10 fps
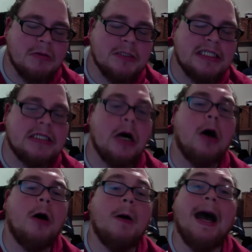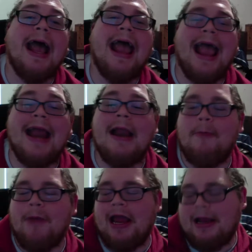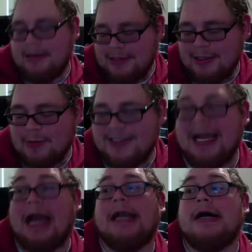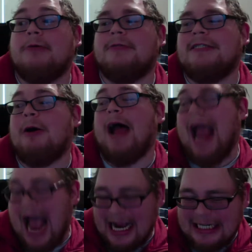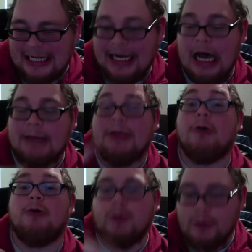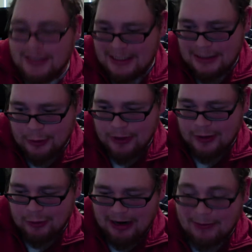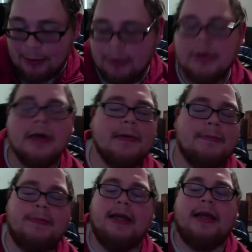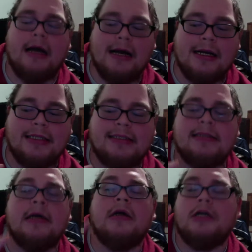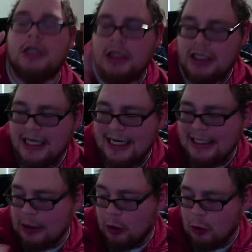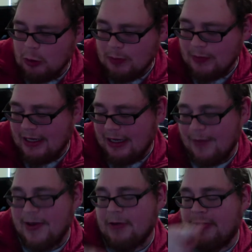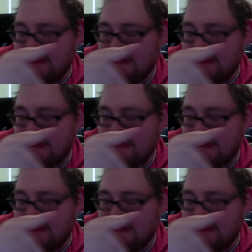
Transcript: So side note. So I actually got the older sister in trouble because she told me about her